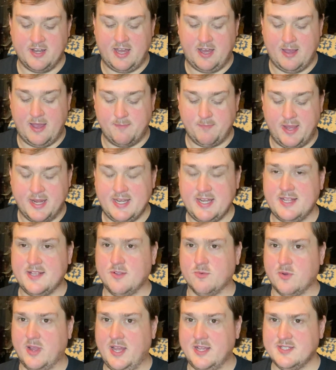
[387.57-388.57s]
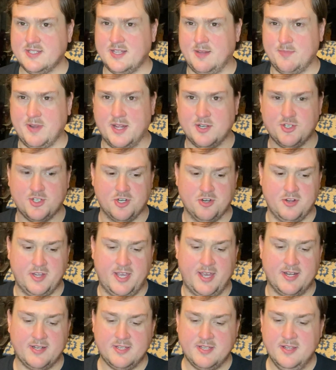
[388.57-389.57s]
I might eat the rest. I'm not sure
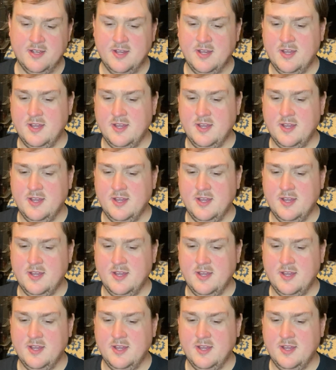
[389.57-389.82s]
yet.